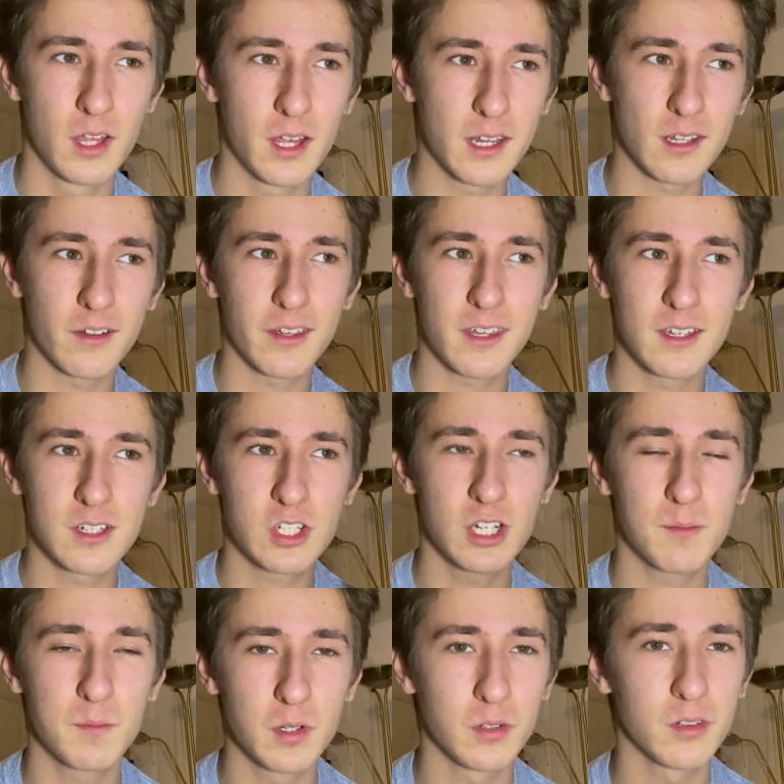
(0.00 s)
And, like,
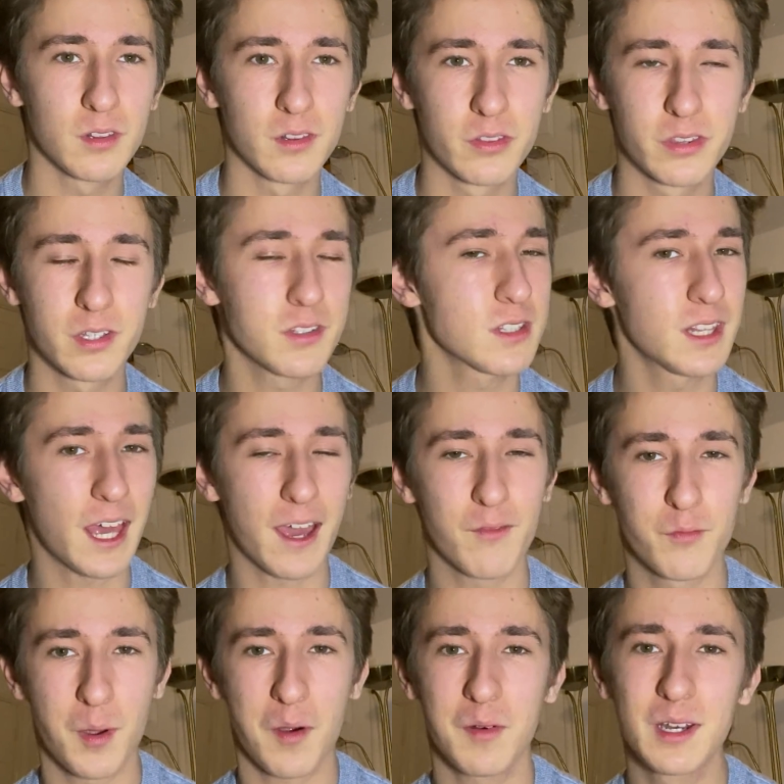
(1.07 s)
Chibnall doesn't
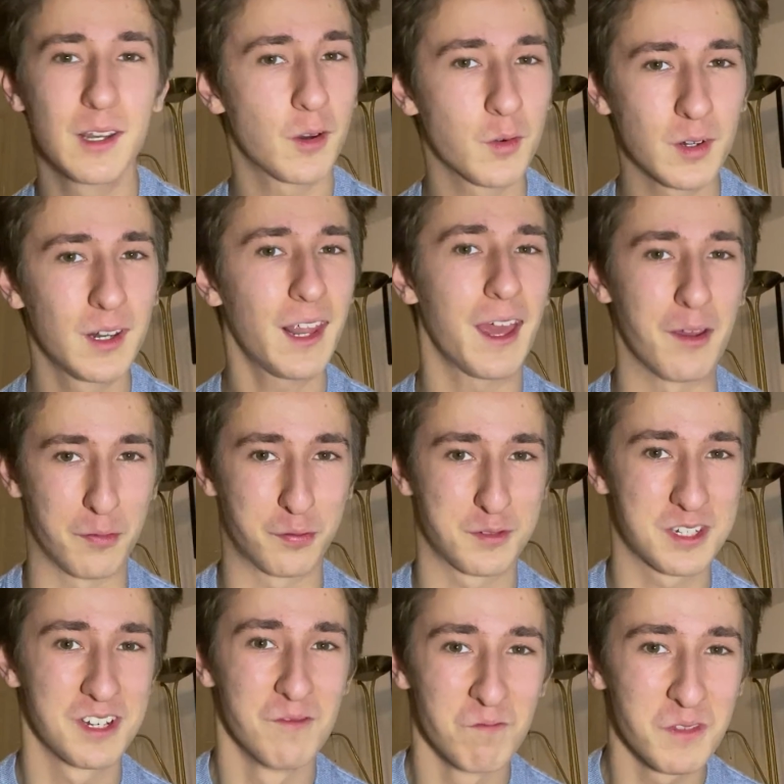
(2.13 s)
have very long
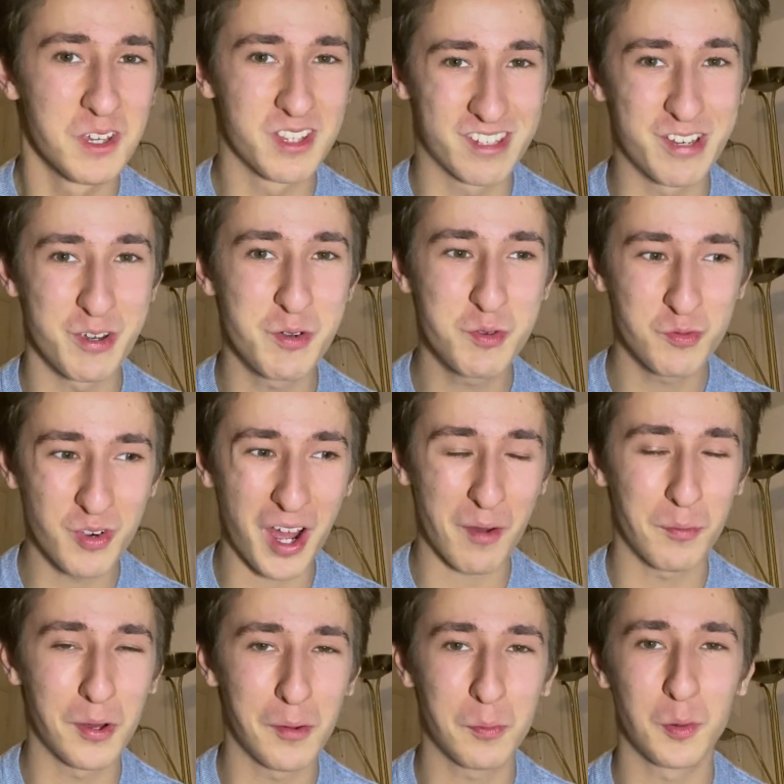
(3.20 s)
left to
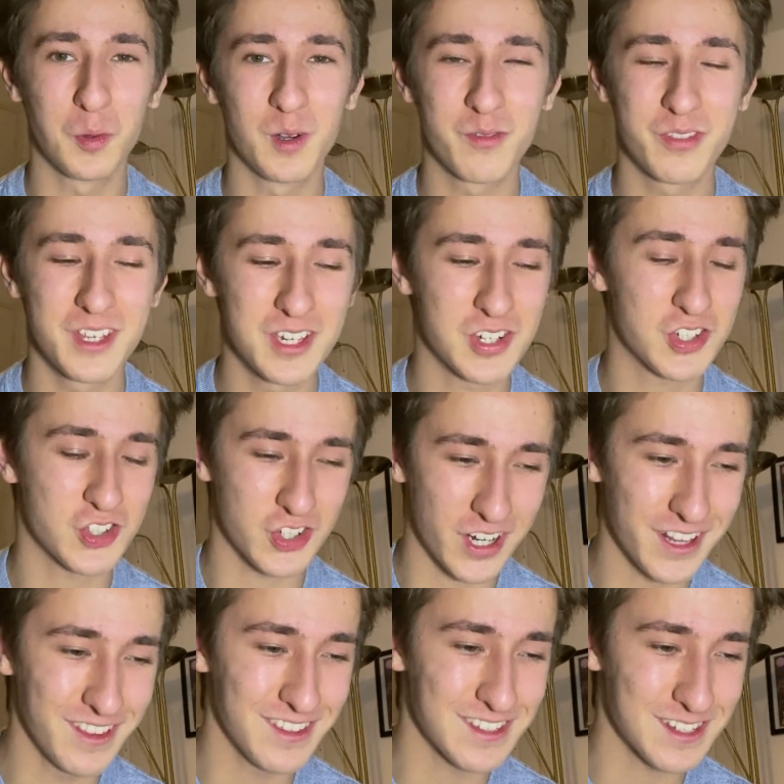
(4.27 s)
wrap up all of these
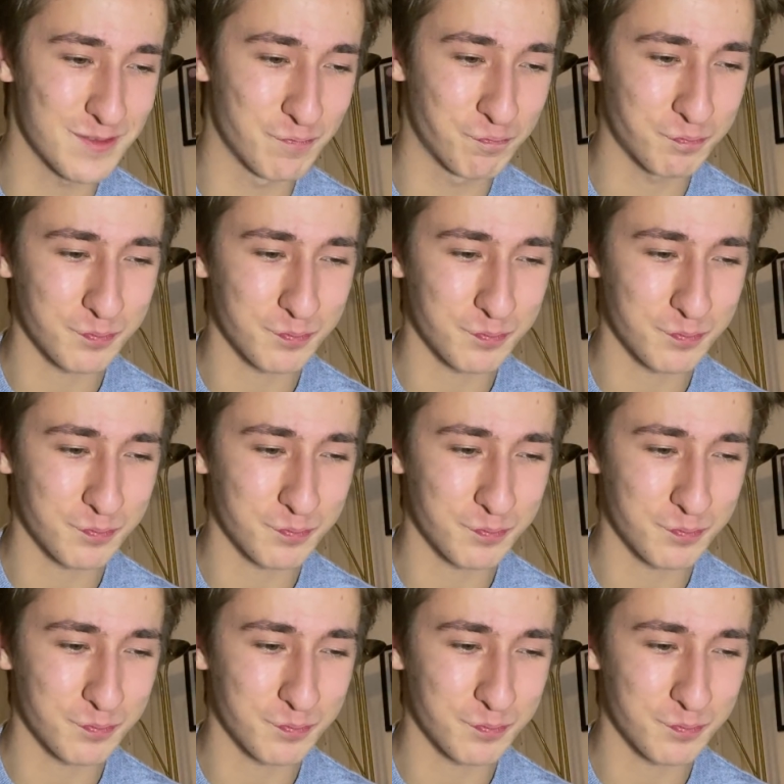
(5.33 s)
strands.